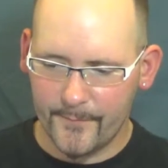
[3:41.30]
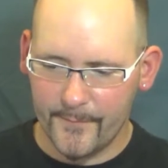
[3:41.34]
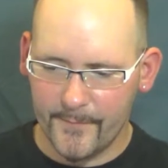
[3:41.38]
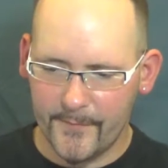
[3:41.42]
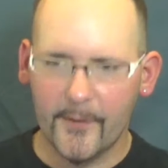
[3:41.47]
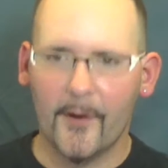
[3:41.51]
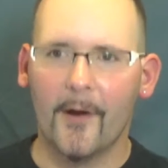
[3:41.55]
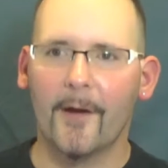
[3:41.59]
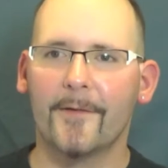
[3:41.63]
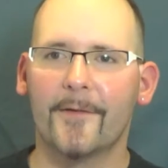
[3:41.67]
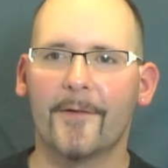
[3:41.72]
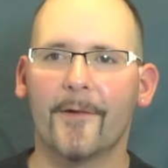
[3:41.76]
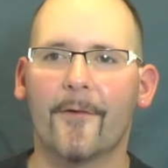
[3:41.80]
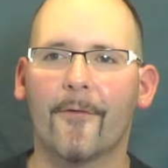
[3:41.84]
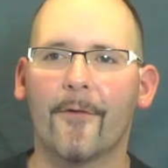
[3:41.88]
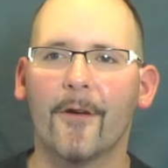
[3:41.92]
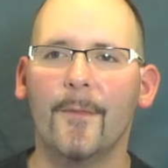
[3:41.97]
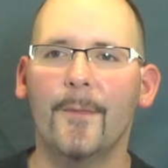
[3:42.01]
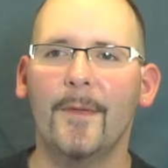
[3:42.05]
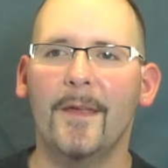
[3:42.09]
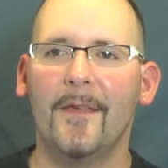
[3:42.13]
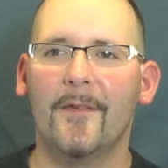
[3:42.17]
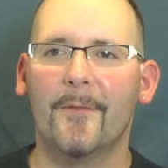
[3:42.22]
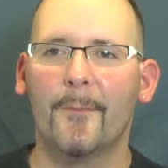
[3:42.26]
Dr.
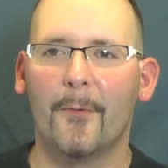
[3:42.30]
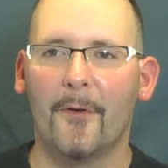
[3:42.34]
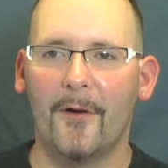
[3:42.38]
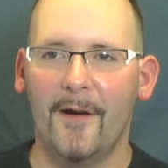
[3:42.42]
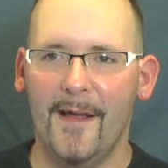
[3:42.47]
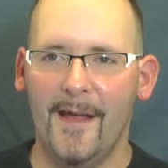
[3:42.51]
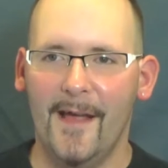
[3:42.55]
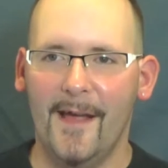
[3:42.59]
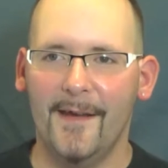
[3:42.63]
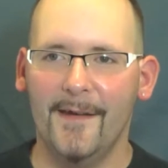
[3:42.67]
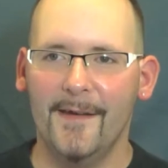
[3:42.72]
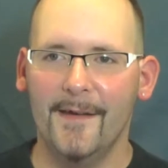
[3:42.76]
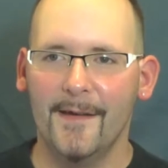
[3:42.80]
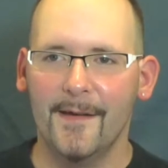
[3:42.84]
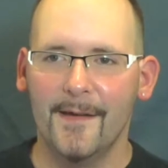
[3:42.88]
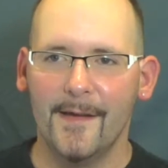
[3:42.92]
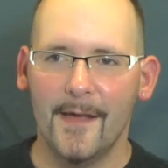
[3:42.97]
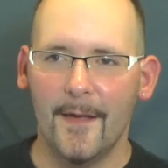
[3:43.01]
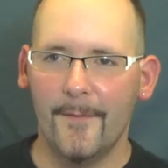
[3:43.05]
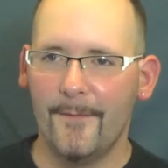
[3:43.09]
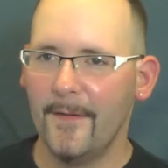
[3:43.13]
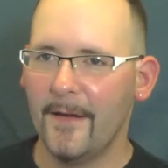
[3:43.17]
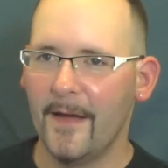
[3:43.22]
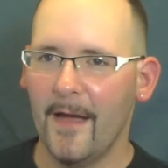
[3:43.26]
Crimmy's brand,
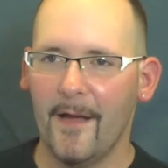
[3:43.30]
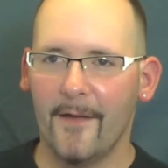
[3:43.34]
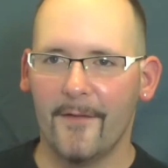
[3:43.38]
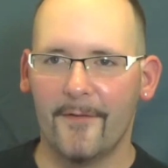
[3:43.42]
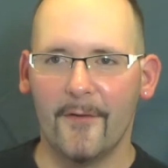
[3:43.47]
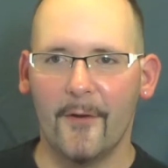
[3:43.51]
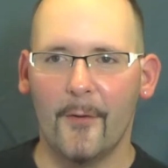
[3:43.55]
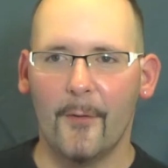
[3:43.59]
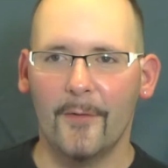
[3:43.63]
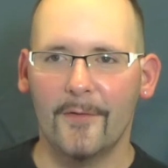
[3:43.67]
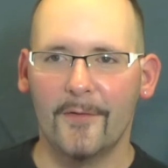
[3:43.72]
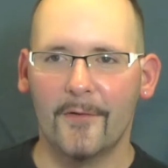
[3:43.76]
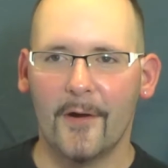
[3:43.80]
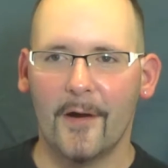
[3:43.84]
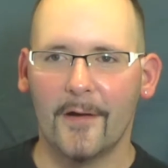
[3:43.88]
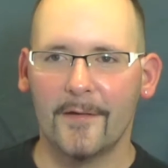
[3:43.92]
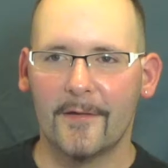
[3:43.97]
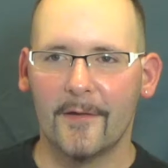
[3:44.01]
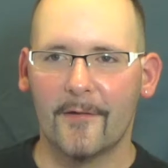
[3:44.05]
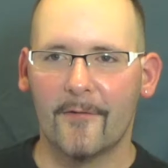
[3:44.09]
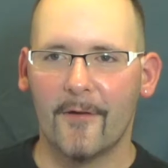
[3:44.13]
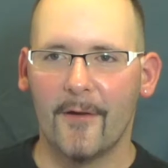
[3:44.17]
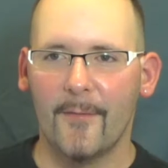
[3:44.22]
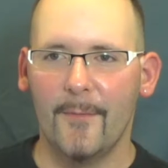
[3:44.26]
if you guys know what
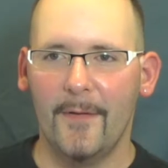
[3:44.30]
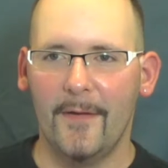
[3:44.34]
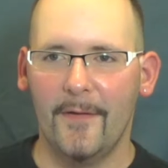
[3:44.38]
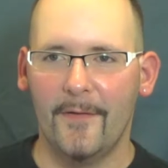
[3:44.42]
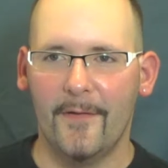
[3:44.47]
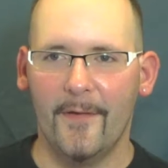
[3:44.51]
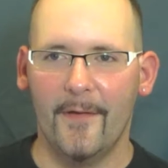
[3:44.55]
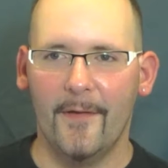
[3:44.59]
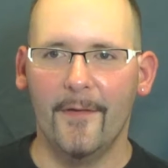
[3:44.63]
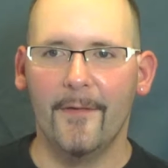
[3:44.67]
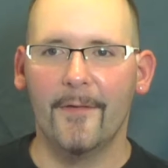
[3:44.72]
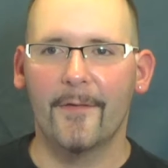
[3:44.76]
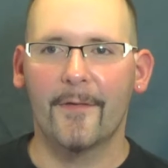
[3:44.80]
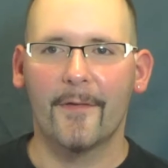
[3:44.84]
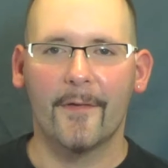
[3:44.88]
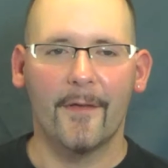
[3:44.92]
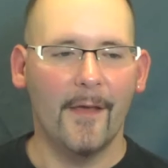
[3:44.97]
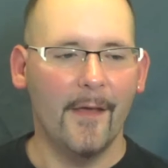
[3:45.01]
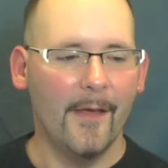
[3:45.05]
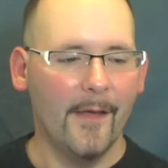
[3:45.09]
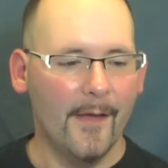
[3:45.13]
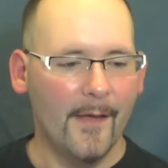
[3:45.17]
Dr. Crimmy's is.